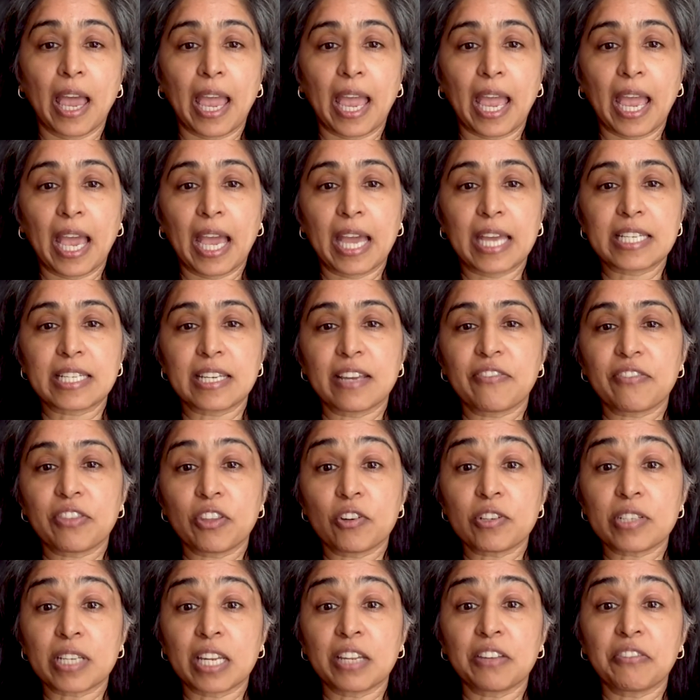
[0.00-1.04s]
And if
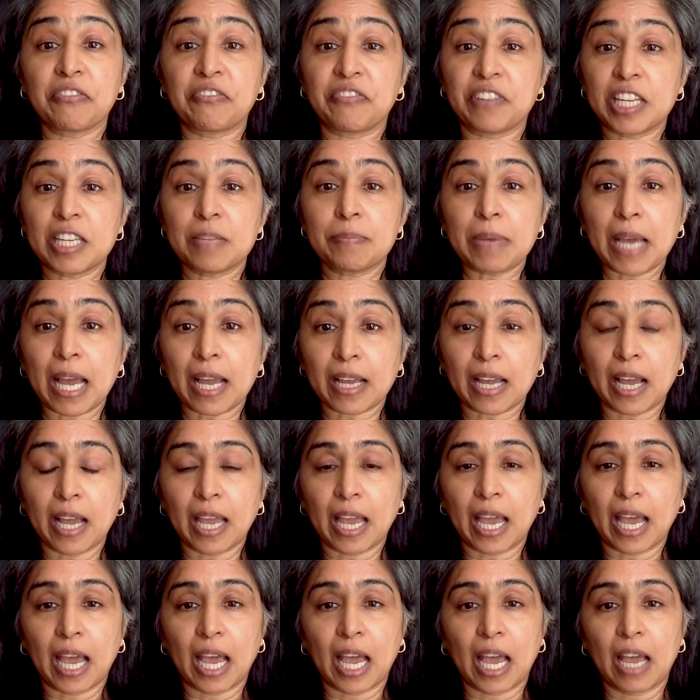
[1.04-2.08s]
there's any feedback I
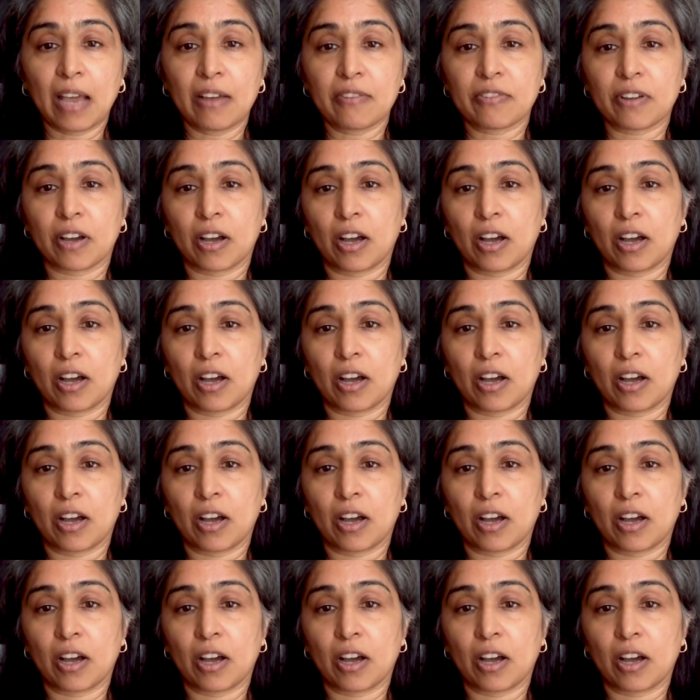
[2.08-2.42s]
have,